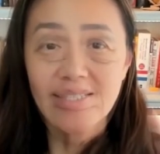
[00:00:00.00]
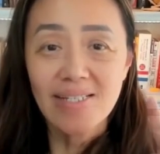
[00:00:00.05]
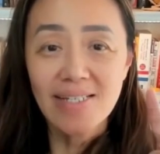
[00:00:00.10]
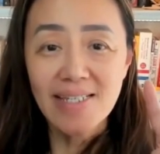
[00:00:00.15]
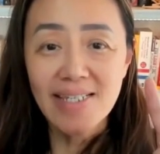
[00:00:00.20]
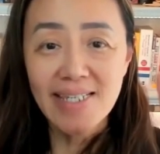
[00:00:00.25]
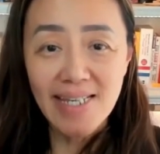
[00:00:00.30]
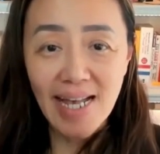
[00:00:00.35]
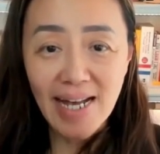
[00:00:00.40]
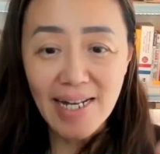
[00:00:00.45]
The
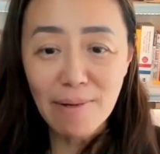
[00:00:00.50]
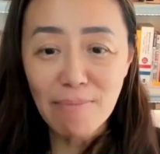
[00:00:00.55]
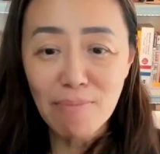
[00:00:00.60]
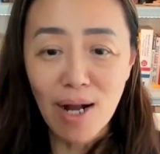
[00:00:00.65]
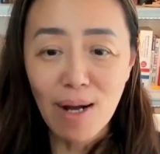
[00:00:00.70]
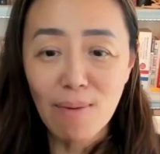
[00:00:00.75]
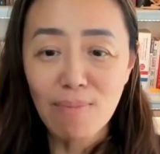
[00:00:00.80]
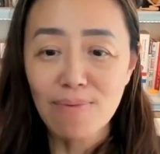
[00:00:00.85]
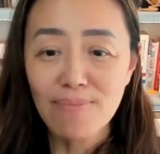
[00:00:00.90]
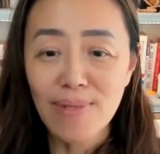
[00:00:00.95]
second
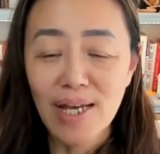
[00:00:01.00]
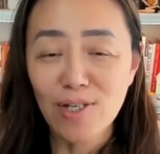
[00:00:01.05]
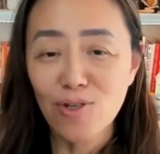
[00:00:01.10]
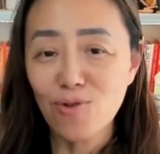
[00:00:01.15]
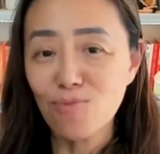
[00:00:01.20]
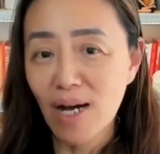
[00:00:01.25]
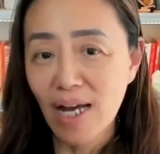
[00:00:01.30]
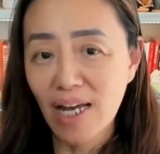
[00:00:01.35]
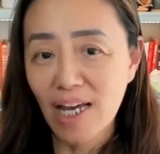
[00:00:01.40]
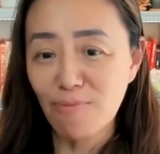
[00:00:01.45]
problem that
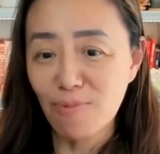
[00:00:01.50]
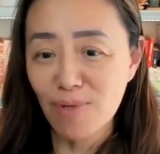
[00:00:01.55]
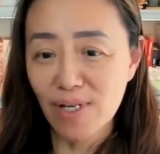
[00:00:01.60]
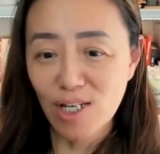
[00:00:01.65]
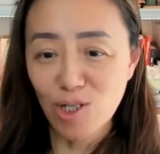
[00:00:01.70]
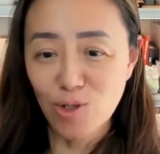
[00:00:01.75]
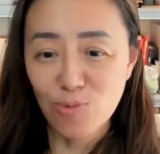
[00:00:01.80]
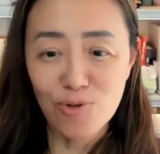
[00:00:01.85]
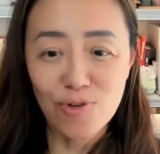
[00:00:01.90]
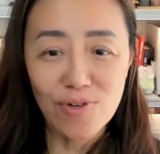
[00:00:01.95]
you might be
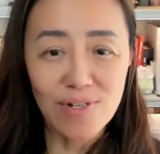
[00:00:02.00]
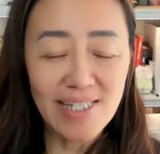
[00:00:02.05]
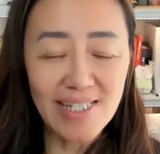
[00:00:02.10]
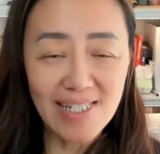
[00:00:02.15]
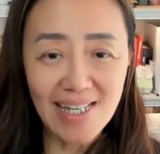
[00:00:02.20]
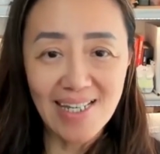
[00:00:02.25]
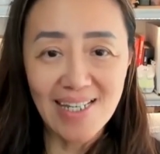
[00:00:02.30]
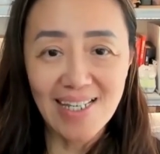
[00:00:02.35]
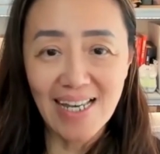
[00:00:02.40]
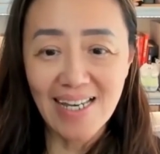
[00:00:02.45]

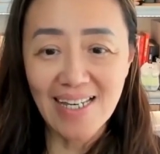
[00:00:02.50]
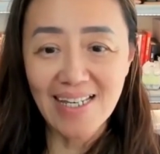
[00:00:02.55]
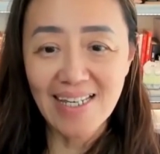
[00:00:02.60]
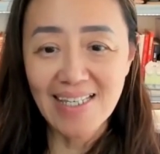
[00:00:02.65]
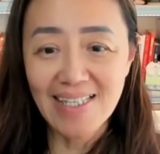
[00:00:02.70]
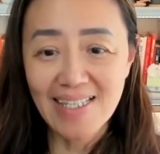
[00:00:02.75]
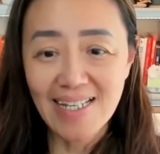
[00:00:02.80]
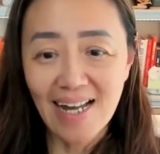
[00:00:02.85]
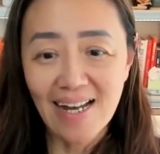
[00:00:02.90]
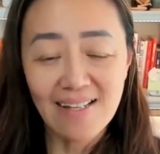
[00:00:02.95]
experiencing
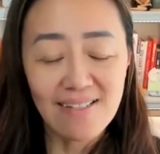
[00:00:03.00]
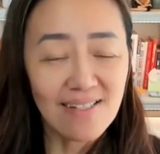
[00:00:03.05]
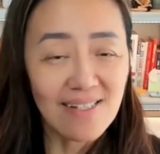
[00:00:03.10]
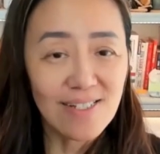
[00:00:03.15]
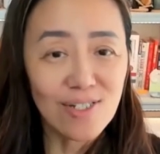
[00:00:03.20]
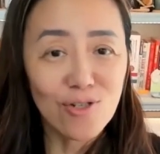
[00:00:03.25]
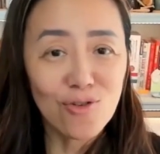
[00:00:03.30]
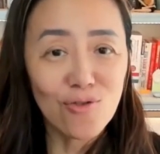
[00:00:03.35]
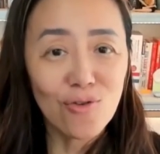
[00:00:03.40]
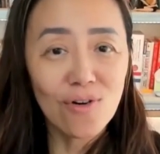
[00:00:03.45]
is that
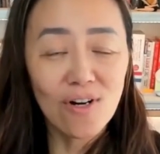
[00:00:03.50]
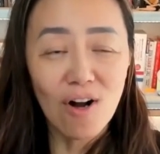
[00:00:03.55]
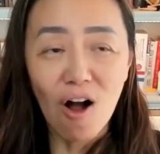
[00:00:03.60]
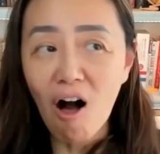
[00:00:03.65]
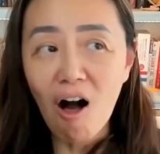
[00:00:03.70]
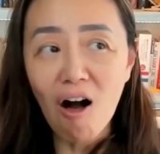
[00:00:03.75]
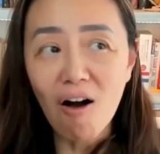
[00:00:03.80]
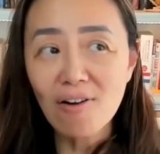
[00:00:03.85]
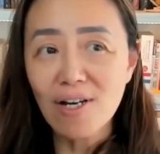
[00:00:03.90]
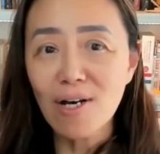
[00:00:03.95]
you're
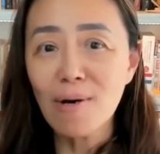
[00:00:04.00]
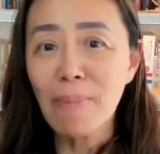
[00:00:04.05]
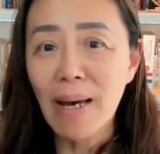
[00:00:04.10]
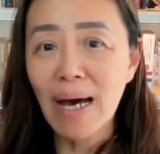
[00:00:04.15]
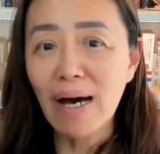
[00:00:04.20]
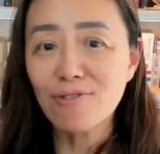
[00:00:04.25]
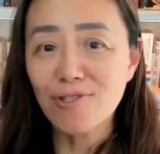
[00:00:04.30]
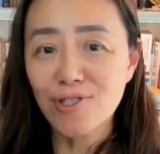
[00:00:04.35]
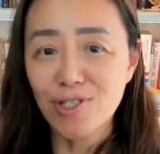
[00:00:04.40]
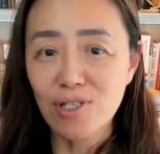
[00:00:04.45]
all
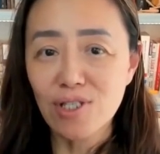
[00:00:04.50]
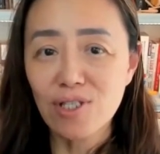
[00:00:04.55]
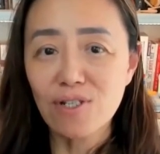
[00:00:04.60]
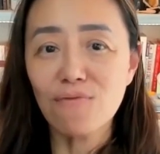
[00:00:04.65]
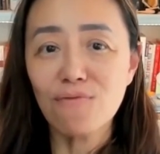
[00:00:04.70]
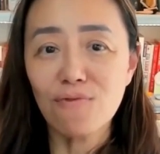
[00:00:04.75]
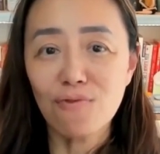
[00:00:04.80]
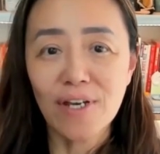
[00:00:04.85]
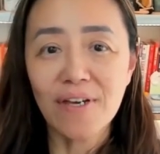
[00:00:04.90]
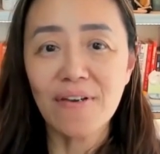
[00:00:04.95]
about
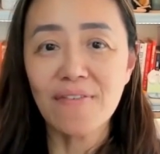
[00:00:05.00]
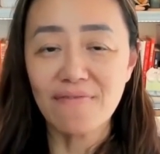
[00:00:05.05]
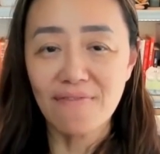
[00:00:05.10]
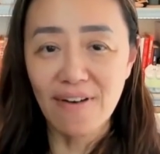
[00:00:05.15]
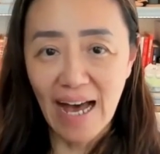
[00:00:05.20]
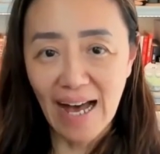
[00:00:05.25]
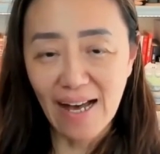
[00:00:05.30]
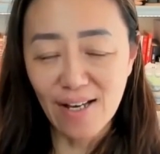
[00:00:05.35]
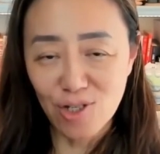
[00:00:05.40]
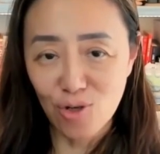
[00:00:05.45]
delivering
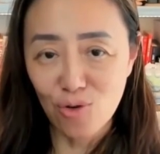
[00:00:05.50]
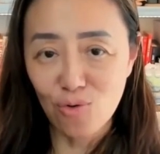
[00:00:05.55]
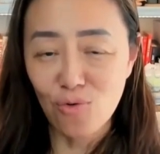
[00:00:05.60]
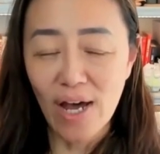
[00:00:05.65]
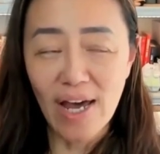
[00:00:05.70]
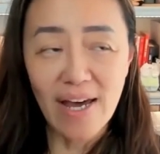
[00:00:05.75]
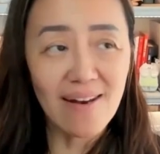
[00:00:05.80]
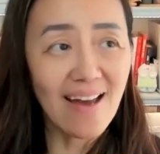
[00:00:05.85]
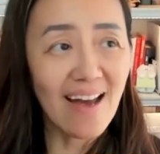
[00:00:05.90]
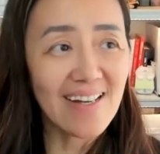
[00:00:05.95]
value.
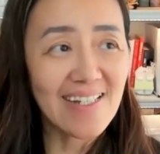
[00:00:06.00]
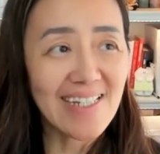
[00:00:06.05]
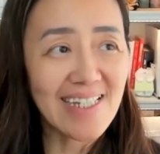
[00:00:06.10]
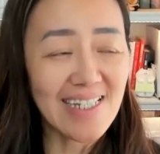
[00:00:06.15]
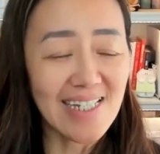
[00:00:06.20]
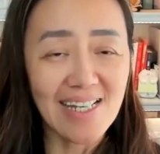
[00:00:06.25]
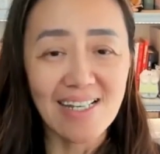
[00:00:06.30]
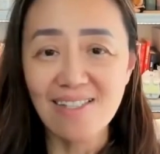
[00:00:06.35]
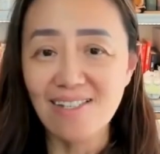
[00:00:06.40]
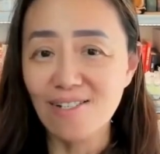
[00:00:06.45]
And I
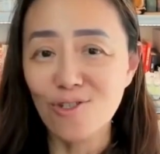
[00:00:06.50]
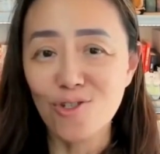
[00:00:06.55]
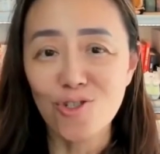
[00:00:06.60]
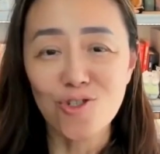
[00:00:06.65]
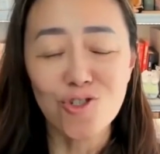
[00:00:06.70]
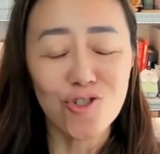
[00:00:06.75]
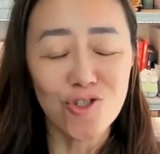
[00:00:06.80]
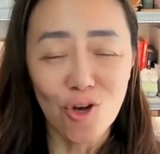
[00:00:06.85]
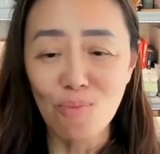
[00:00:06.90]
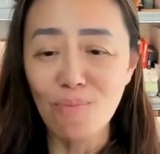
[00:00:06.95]
see
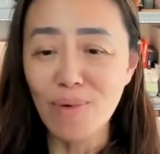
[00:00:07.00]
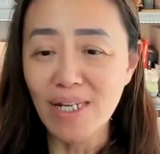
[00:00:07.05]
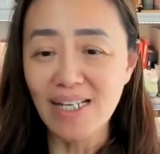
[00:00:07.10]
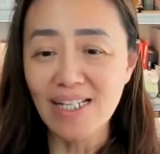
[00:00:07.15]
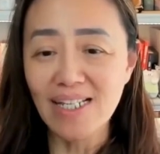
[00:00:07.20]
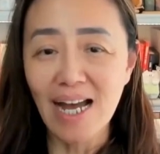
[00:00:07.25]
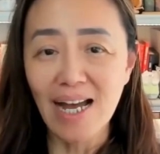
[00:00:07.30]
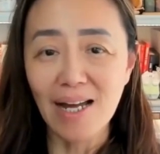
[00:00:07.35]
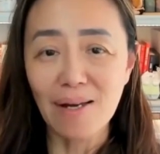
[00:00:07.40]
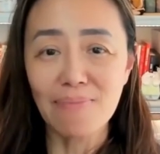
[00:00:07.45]
this so
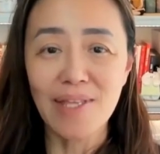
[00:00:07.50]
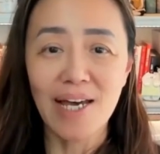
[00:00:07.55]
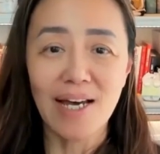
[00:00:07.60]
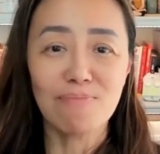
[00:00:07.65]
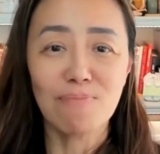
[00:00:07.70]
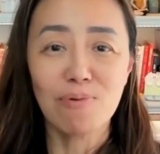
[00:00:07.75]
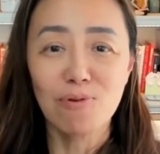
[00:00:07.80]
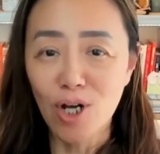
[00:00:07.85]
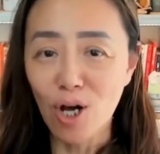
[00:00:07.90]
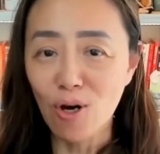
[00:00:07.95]
many times
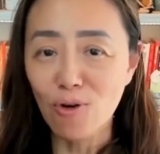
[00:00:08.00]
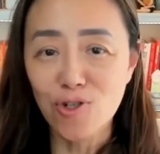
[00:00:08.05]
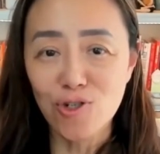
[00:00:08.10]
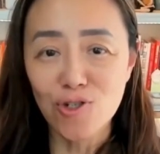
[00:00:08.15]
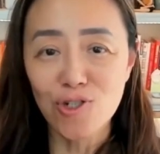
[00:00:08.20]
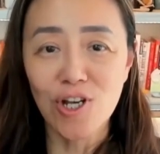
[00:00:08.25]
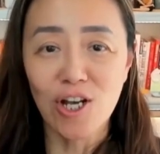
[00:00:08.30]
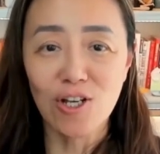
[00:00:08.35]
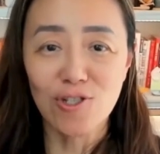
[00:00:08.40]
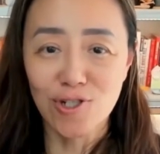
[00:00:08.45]
that
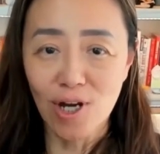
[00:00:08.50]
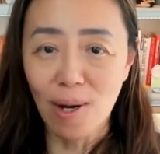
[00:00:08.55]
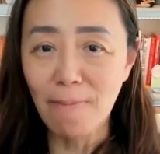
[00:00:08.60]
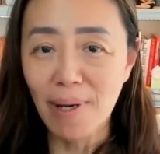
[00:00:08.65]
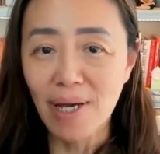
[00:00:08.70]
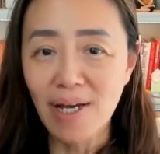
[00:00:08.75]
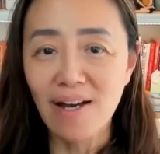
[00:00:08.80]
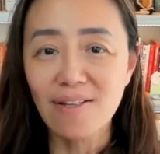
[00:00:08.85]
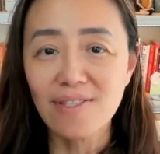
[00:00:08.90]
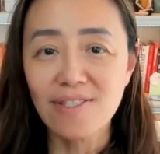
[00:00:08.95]
coaches are
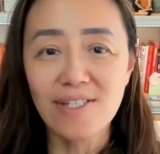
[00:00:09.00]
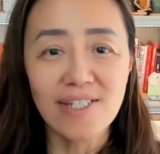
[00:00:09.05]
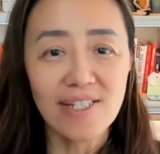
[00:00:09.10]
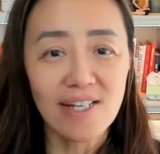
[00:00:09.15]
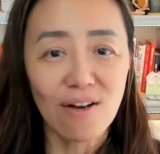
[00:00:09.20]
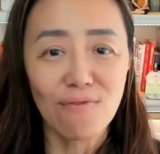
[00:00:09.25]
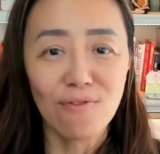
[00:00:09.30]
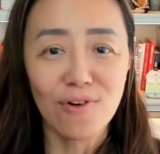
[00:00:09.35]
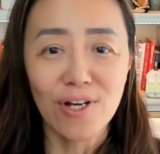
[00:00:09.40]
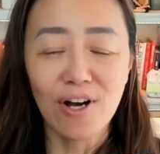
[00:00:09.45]
jumping on
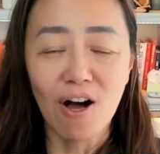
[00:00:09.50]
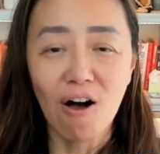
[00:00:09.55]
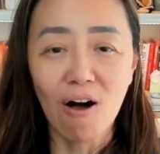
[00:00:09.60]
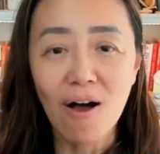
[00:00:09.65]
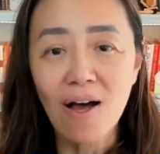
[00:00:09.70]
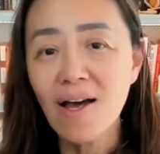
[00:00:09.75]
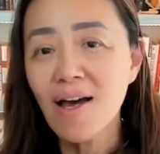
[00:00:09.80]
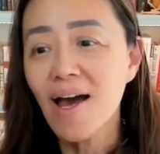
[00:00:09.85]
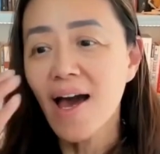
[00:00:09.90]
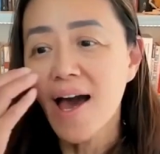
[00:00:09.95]
discovery call